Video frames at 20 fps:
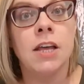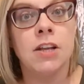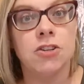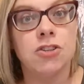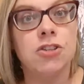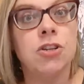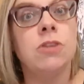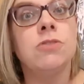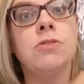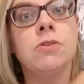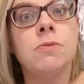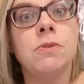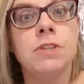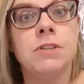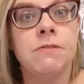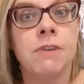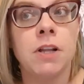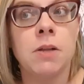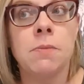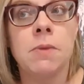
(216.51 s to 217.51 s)
Children with
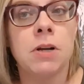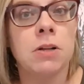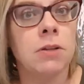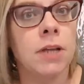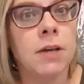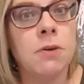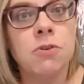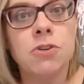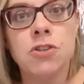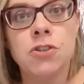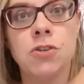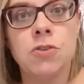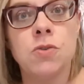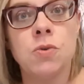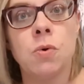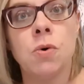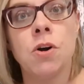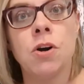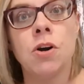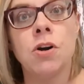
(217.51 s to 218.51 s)
developmental language
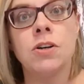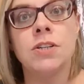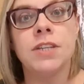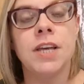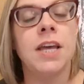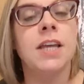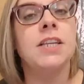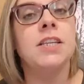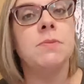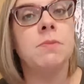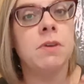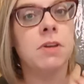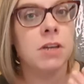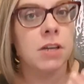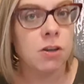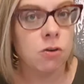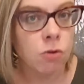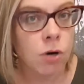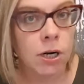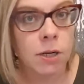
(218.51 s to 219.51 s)
disorder tend to be
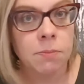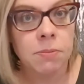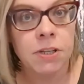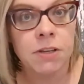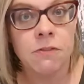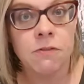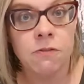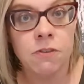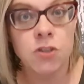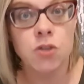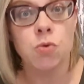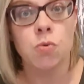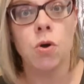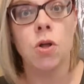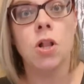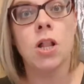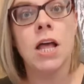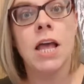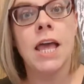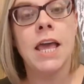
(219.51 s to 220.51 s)
incredibly
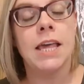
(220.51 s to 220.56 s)
visual.